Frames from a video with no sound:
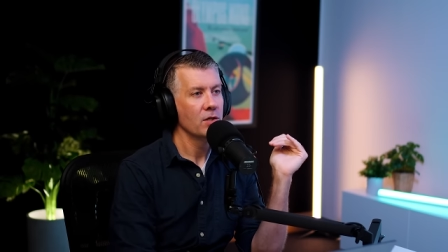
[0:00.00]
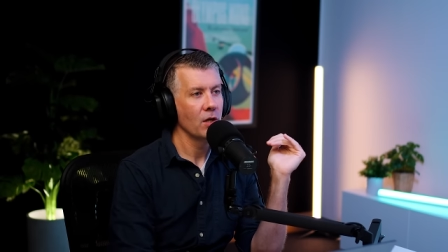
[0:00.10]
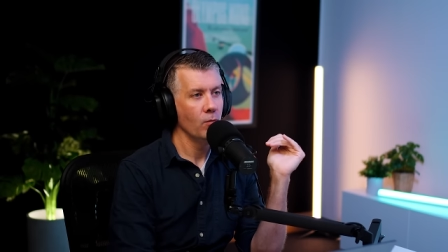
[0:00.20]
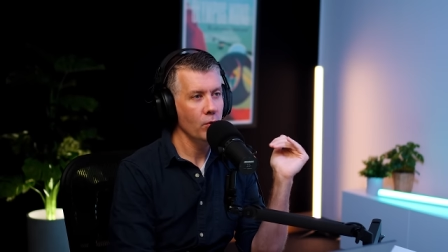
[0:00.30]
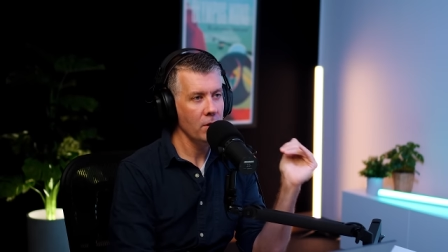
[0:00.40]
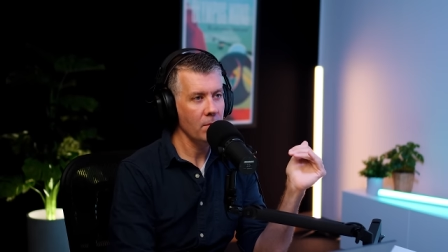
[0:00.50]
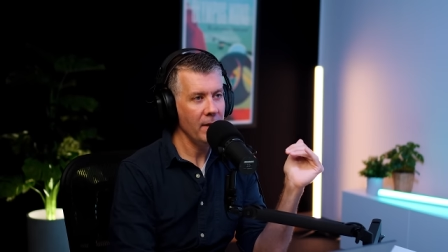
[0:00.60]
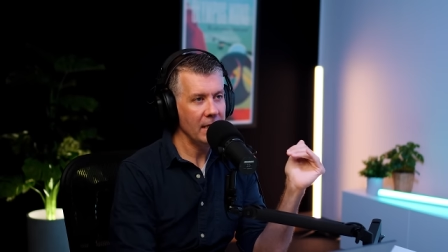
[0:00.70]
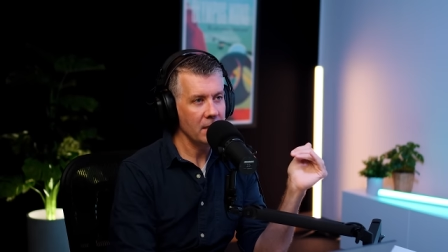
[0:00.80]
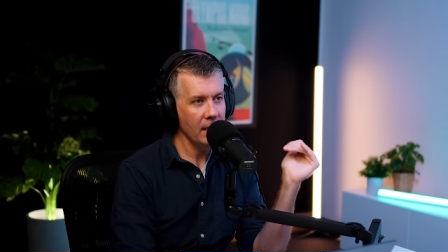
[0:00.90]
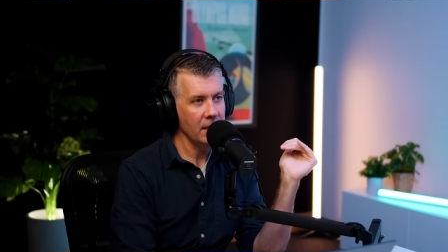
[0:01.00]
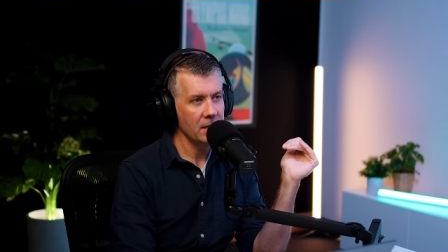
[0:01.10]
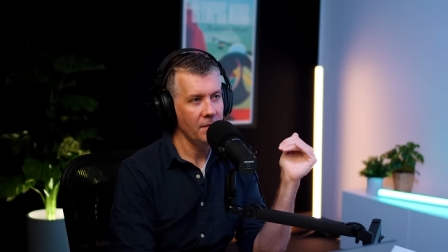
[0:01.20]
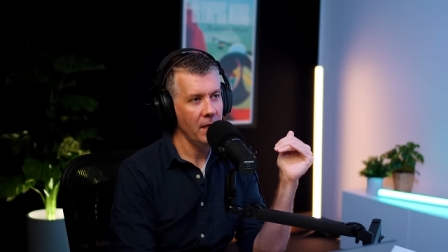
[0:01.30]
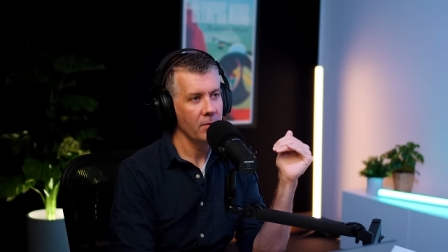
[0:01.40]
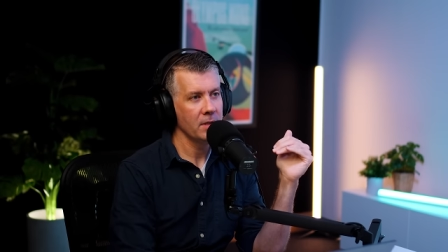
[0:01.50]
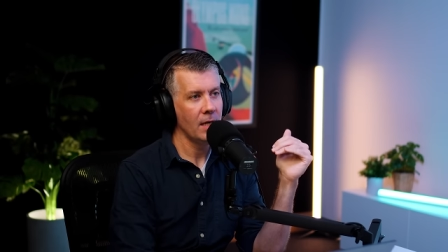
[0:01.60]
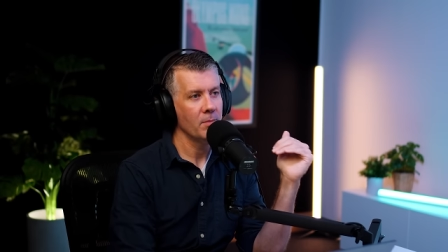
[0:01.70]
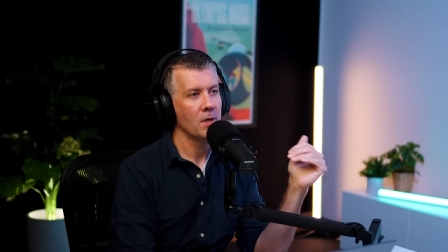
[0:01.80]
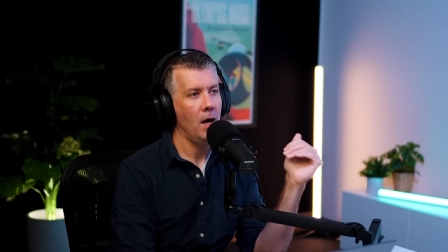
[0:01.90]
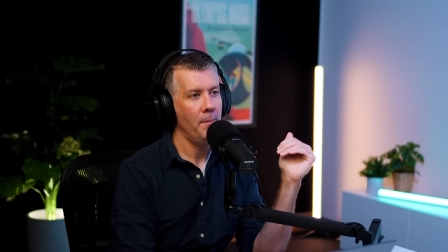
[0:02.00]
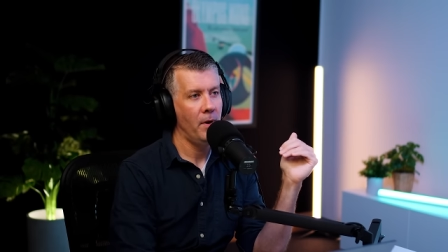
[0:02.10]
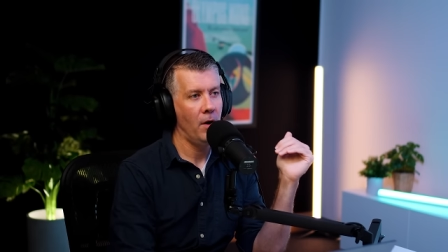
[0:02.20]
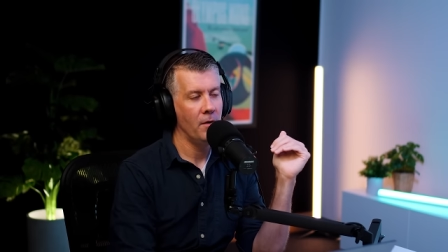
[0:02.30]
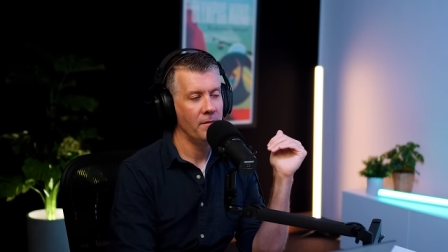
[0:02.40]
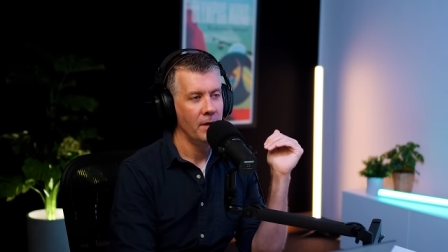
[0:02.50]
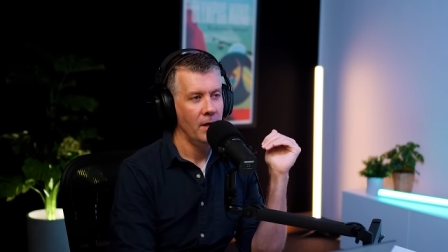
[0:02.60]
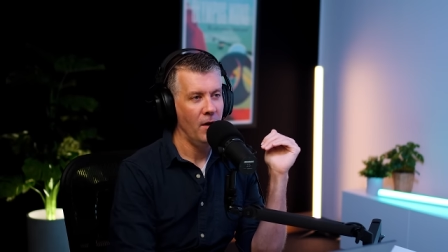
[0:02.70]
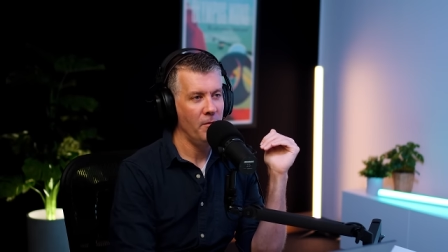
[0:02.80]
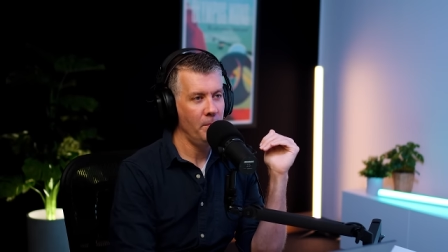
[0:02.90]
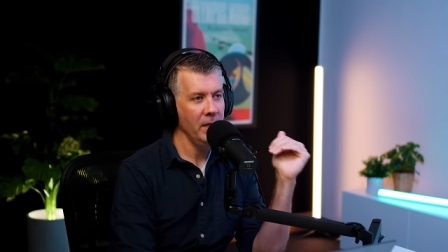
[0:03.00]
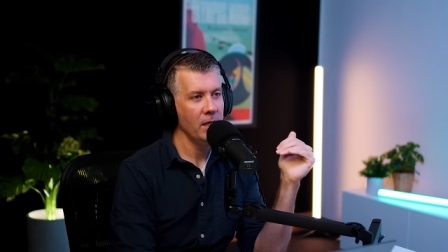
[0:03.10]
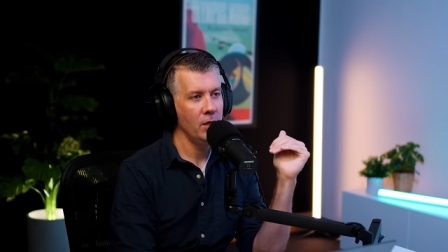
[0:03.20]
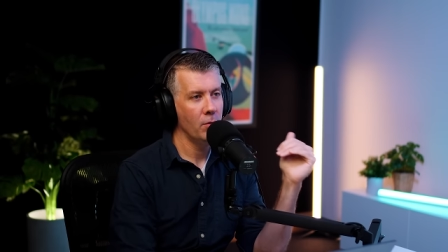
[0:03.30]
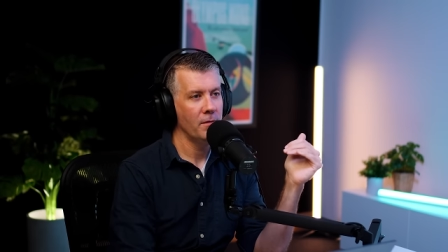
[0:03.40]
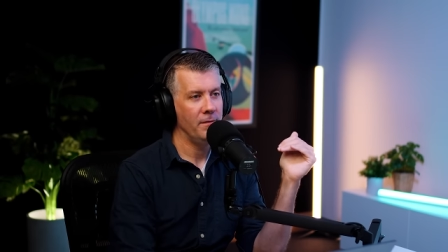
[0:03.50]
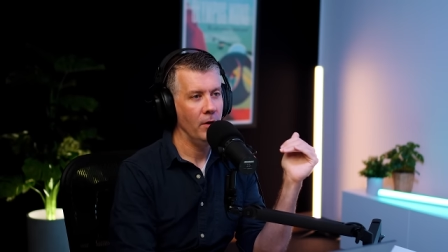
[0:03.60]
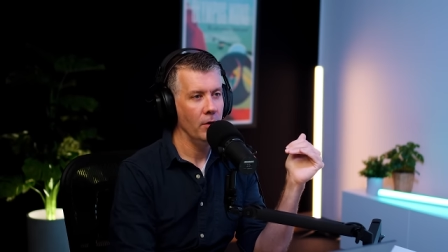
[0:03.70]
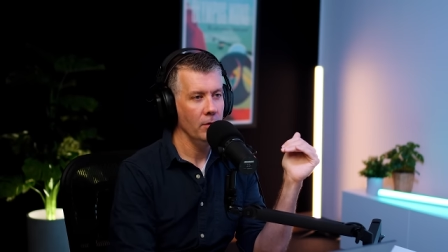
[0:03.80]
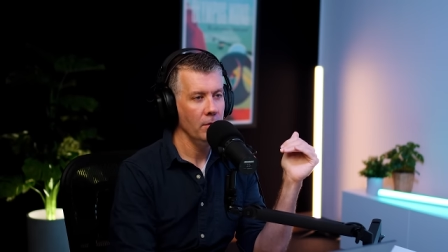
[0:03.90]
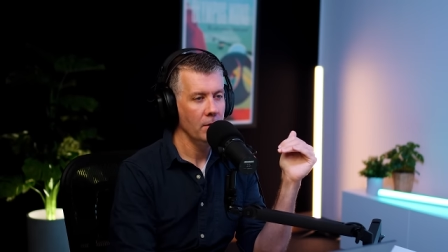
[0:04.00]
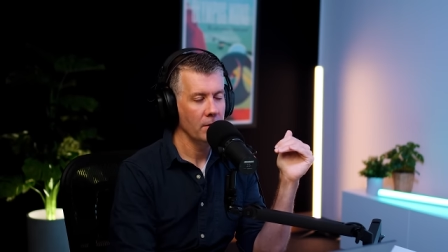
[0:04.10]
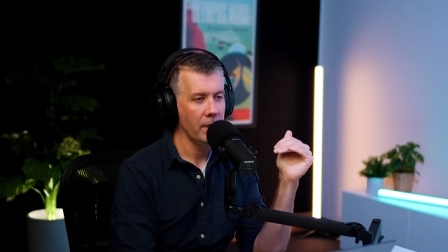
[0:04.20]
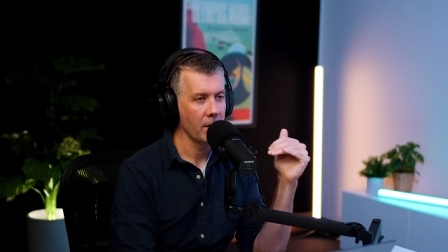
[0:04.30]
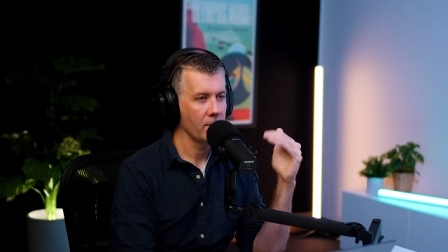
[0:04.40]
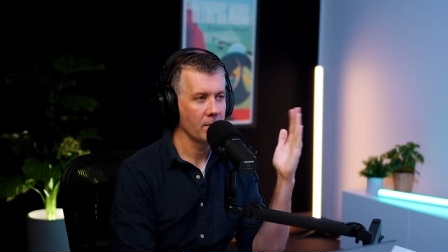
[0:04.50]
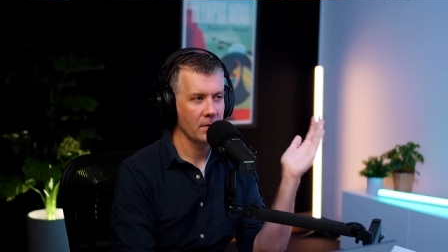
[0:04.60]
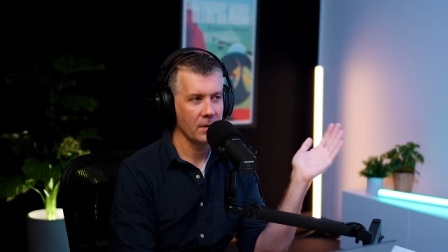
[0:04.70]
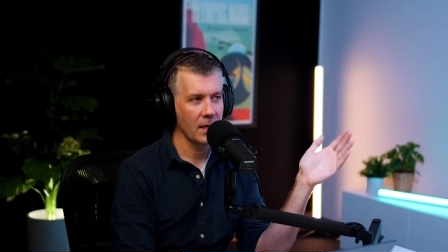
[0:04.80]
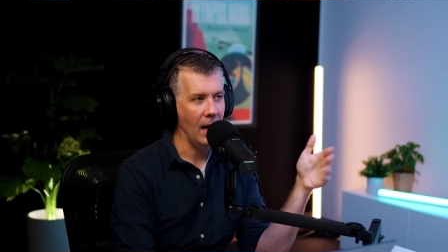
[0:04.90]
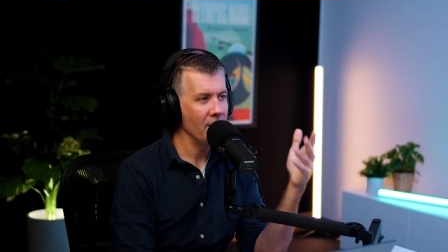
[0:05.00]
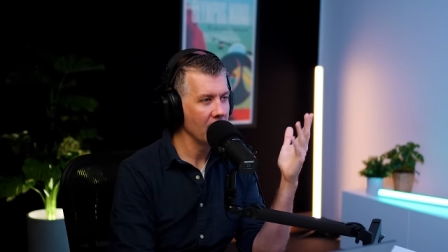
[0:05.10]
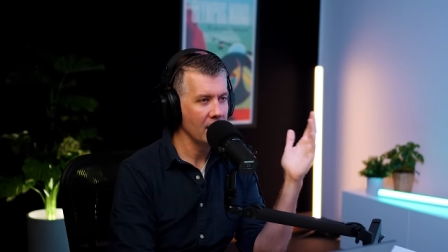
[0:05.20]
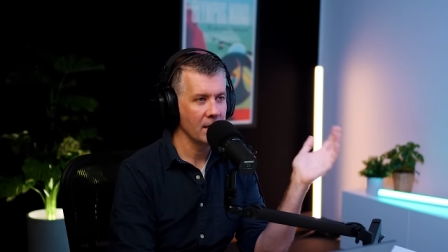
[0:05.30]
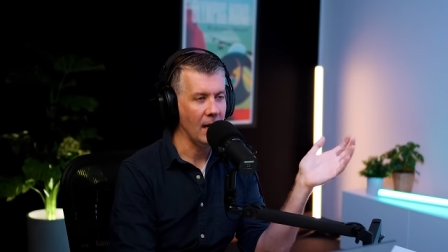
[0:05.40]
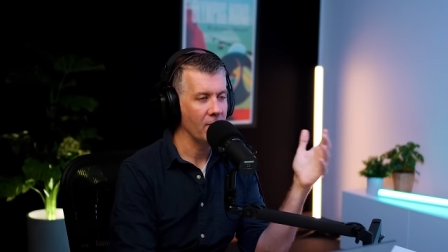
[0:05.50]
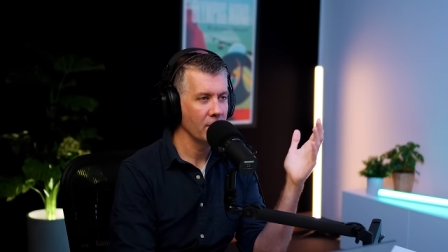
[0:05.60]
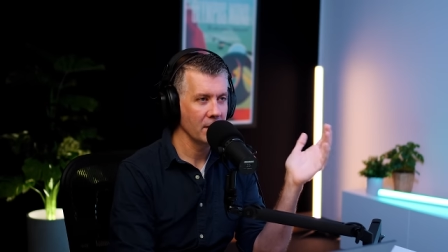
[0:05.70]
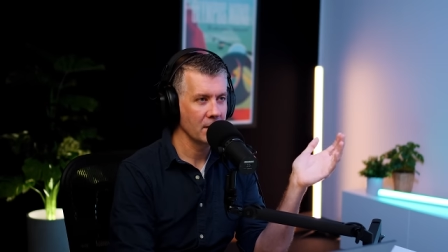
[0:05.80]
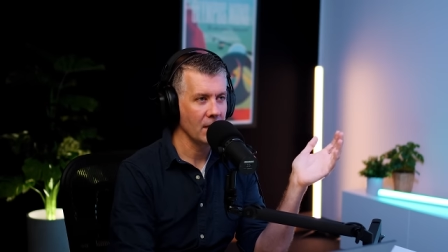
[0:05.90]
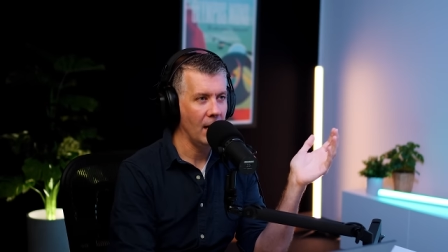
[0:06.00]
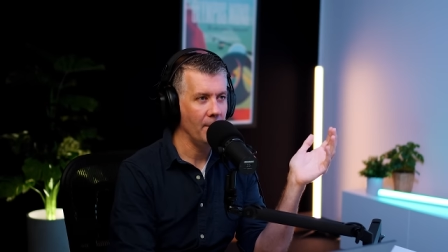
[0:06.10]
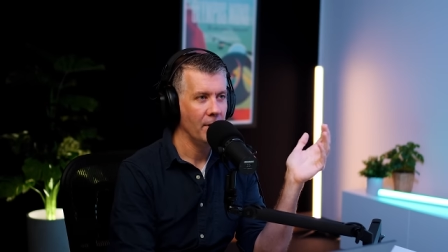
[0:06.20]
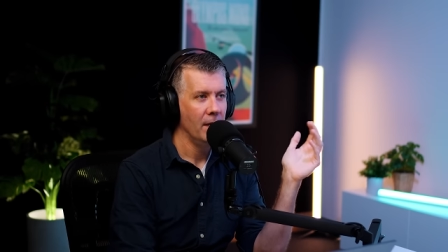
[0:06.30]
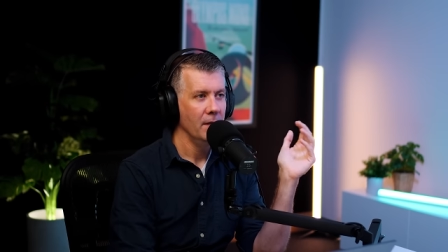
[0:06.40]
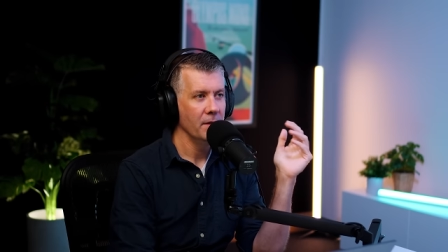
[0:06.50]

So wouldn't it make sense if there was some type of of big UFO like coming in and covering this up?